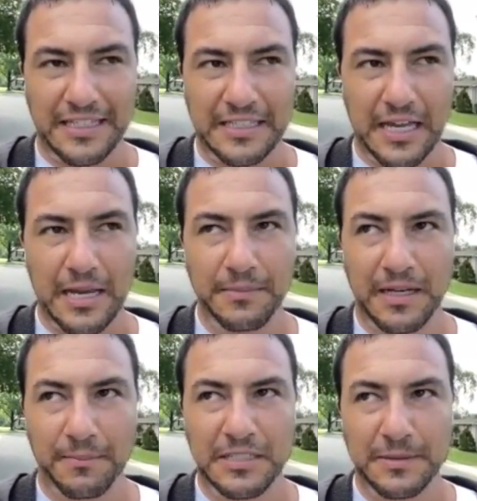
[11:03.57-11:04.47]
the time
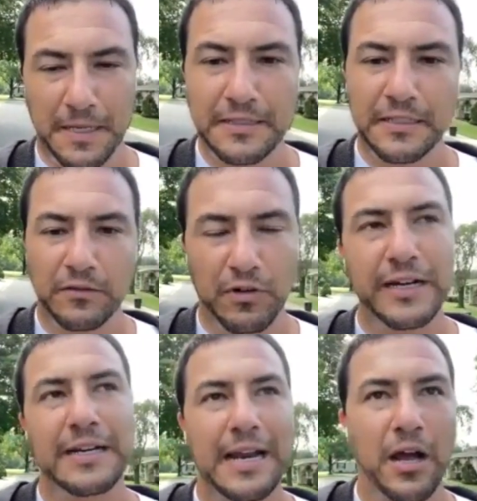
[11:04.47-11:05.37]
that I'm spending
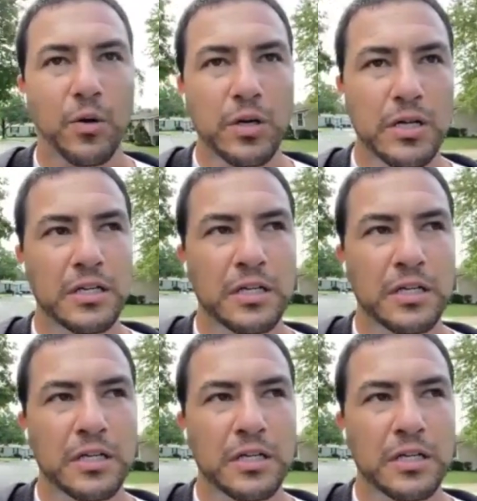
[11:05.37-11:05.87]
right now